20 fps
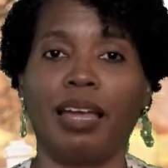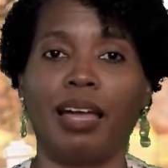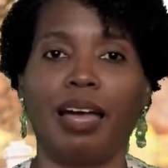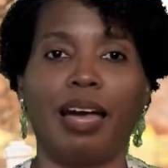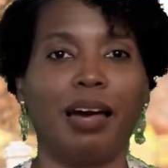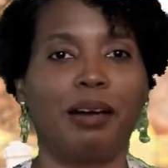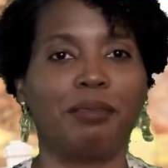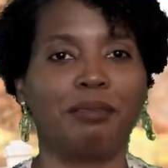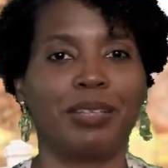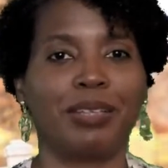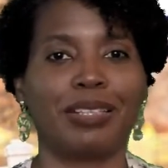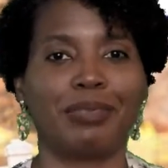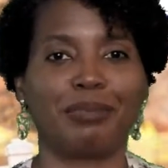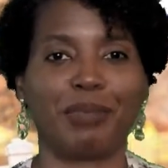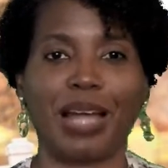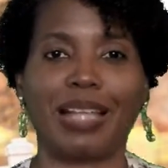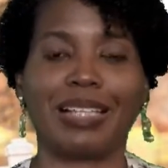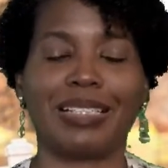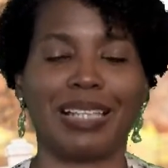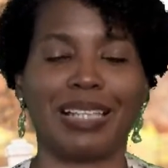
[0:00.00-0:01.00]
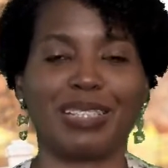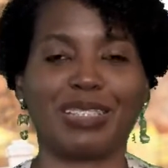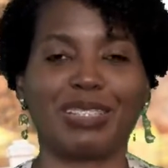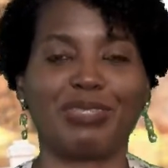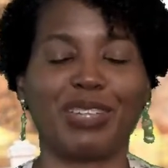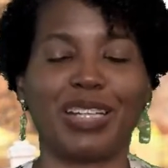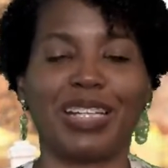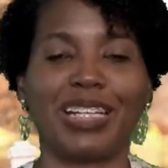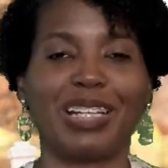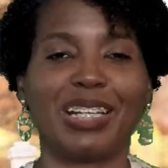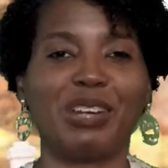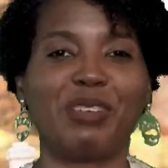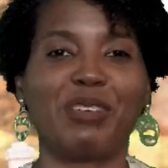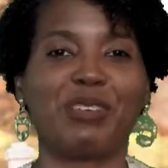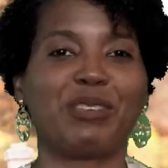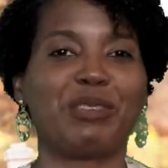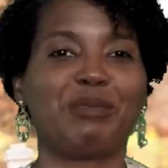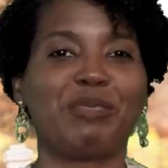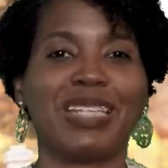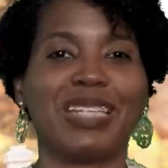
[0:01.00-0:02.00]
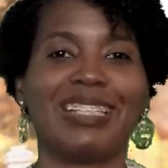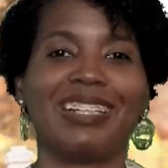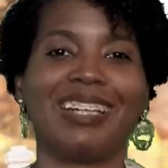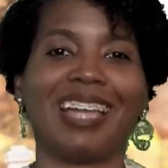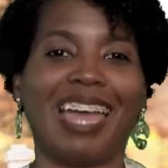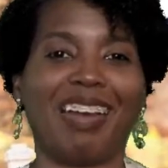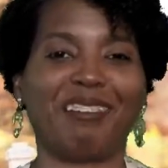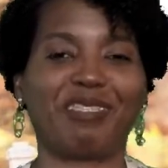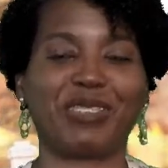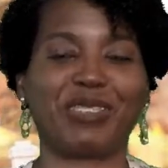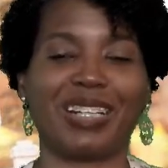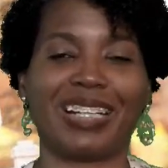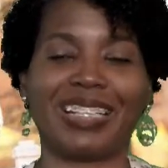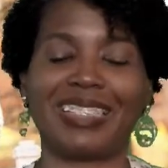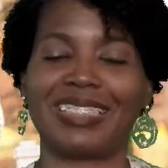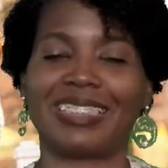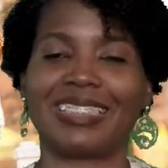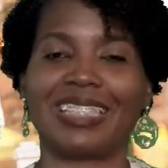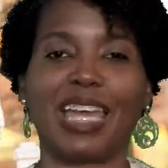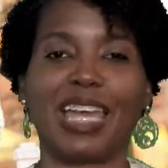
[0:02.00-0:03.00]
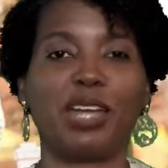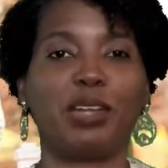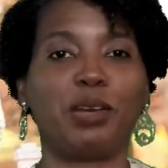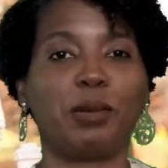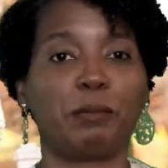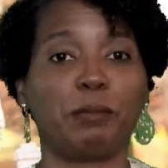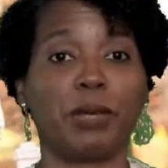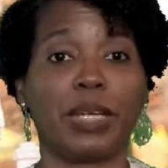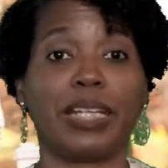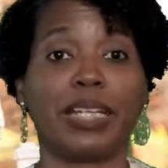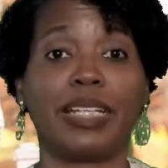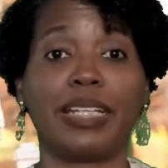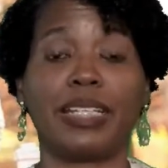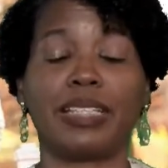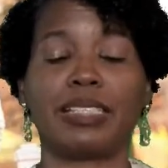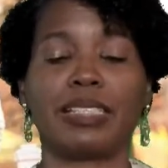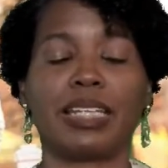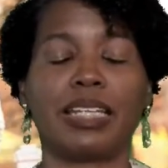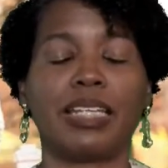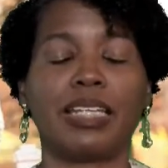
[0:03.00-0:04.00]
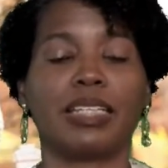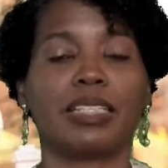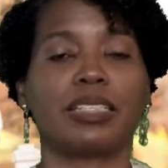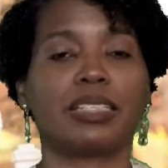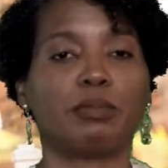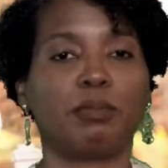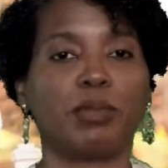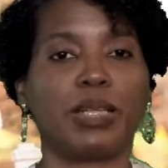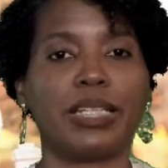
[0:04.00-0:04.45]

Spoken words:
Probably sounds funny coming from me after what I just said, but it is. It is.